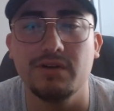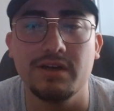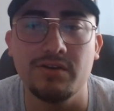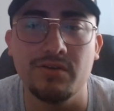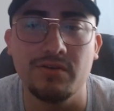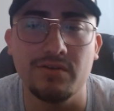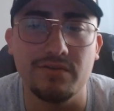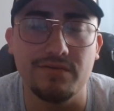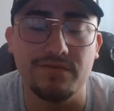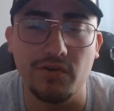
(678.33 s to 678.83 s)
I
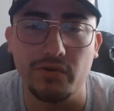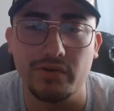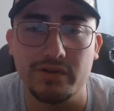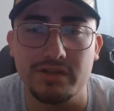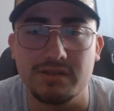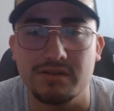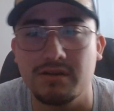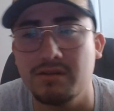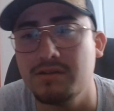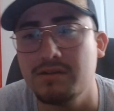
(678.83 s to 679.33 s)
know the
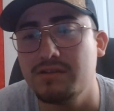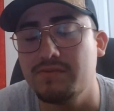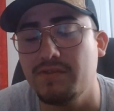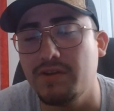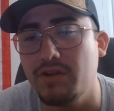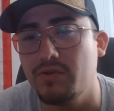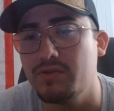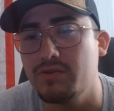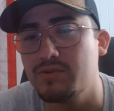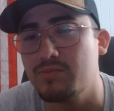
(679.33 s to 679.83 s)
focus on this
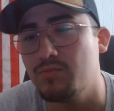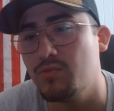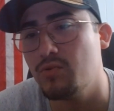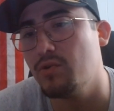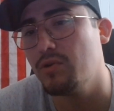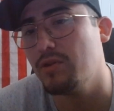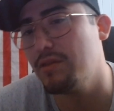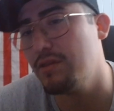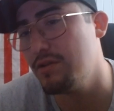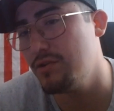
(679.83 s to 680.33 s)
video is
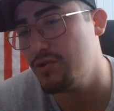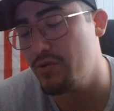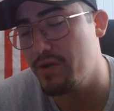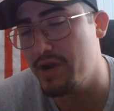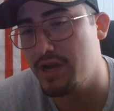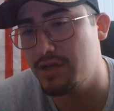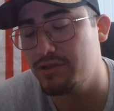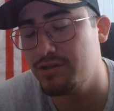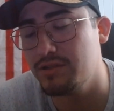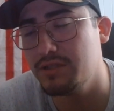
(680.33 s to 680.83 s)
more the
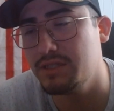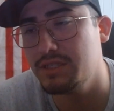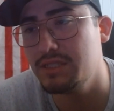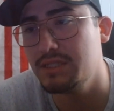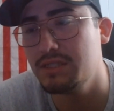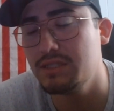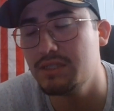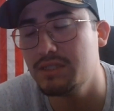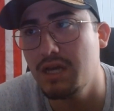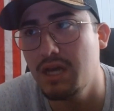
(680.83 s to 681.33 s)

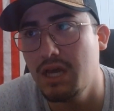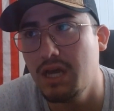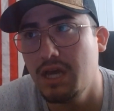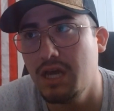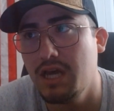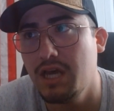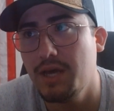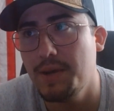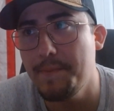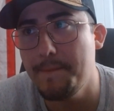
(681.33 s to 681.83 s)
tarantulas,
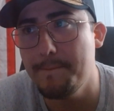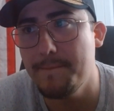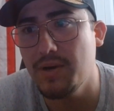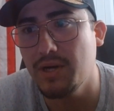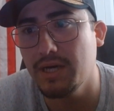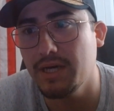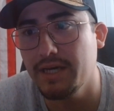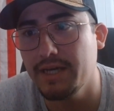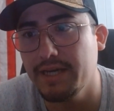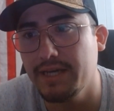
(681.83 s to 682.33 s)

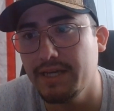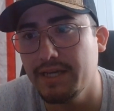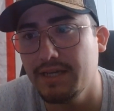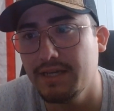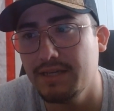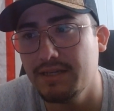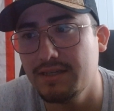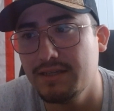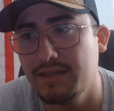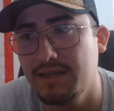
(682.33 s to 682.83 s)
but
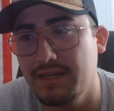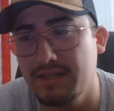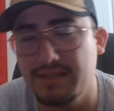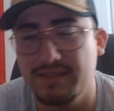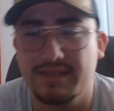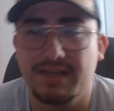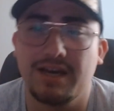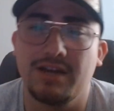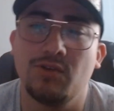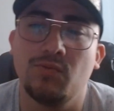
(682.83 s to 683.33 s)
I
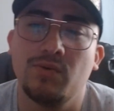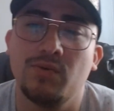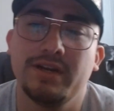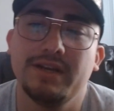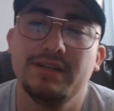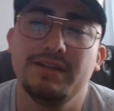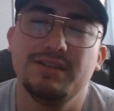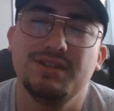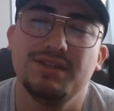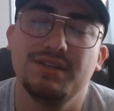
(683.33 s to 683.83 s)
just kind of
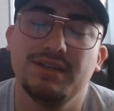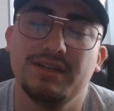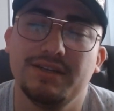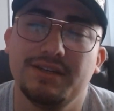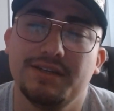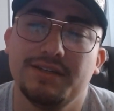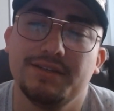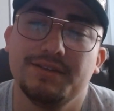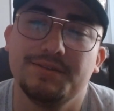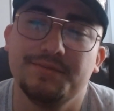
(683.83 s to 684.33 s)
wanted
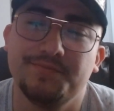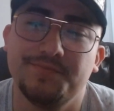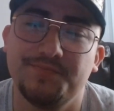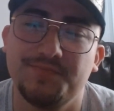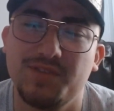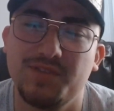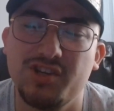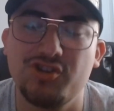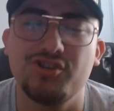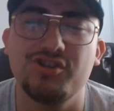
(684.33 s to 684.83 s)
to
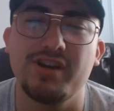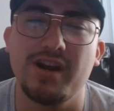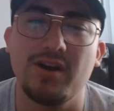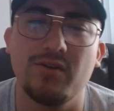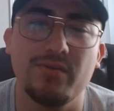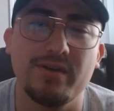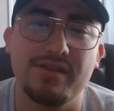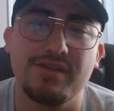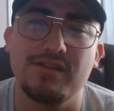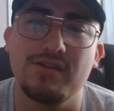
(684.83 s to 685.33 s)
share
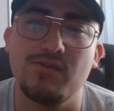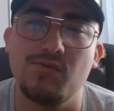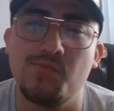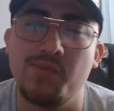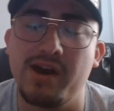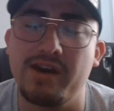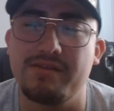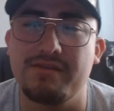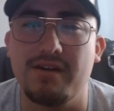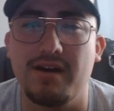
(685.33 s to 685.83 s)
with you
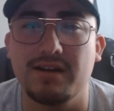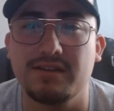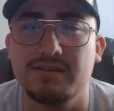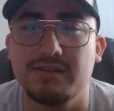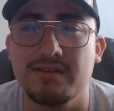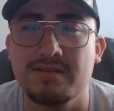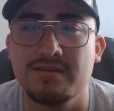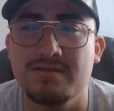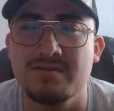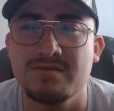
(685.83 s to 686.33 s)
my thoughts
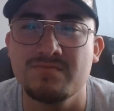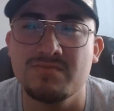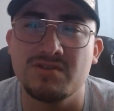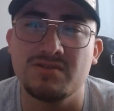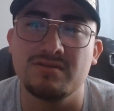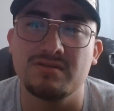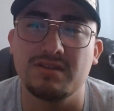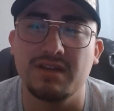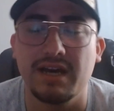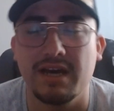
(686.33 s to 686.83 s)
on them
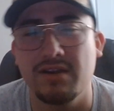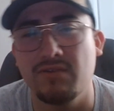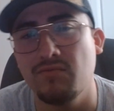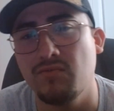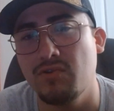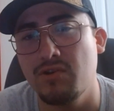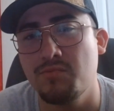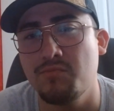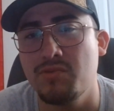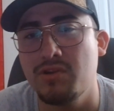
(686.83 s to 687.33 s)
and kind of
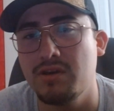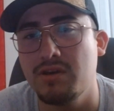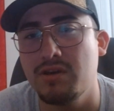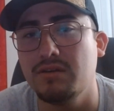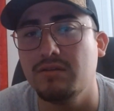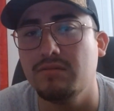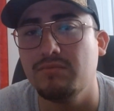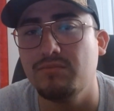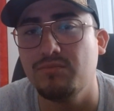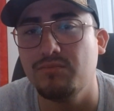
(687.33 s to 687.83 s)
what I'm
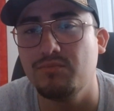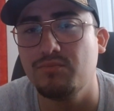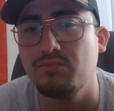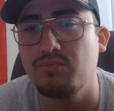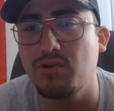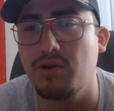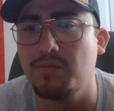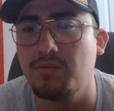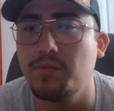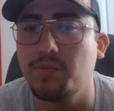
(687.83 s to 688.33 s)
gonna
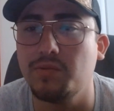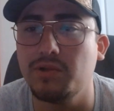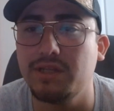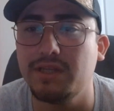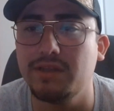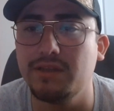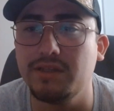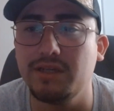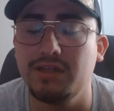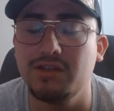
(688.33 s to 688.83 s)
probably
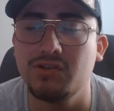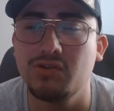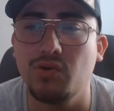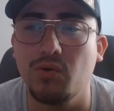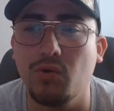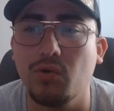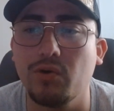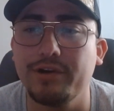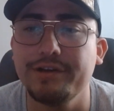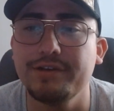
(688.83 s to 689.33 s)
lean
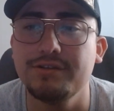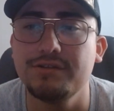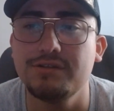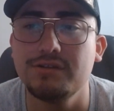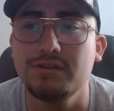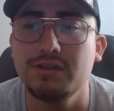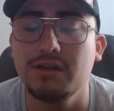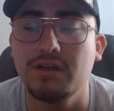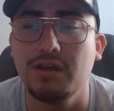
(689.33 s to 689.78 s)
towards.